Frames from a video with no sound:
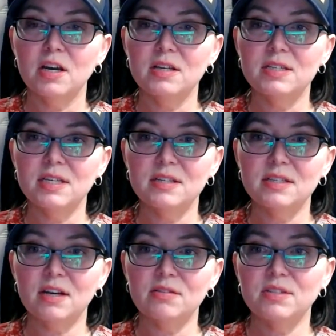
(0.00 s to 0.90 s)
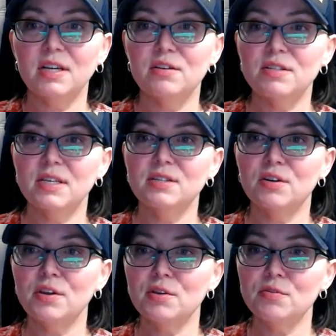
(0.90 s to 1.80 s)
Tina the Outsider says,
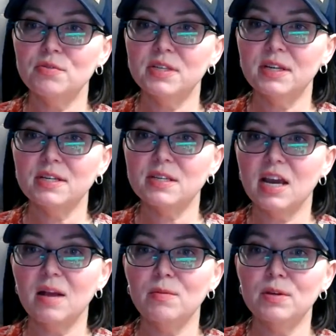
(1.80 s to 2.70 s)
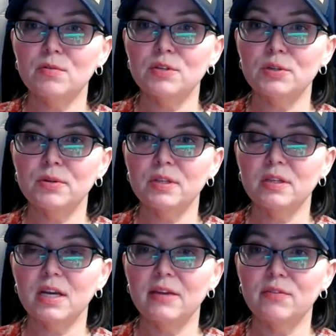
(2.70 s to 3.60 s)
are you using a tablet or doing the
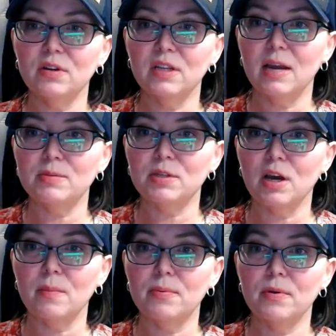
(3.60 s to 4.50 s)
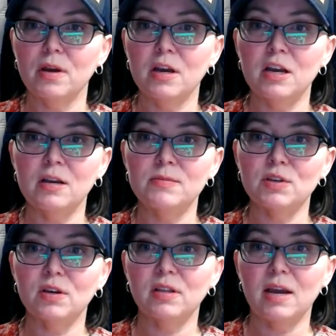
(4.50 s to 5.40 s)
live on a laptop? It's
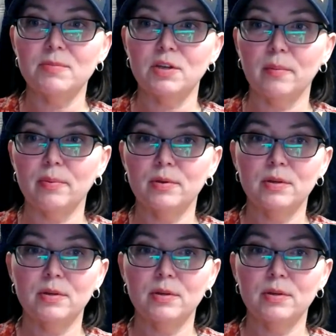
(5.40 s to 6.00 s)
on a laptop.